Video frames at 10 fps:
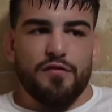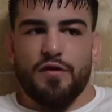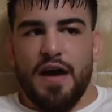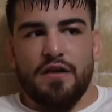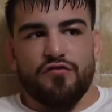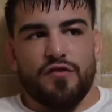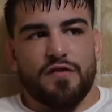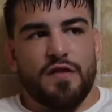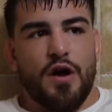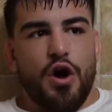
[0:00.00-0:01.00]
You can't
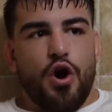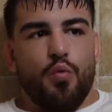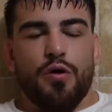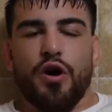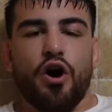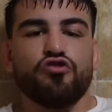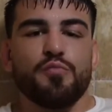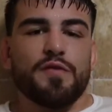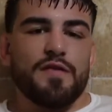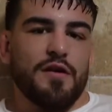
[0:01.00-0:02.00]
just
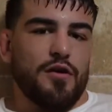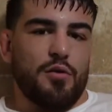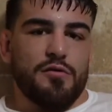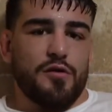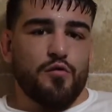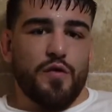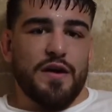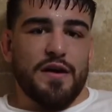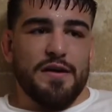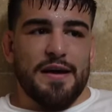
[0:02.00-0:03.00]
100% go in there and wing it.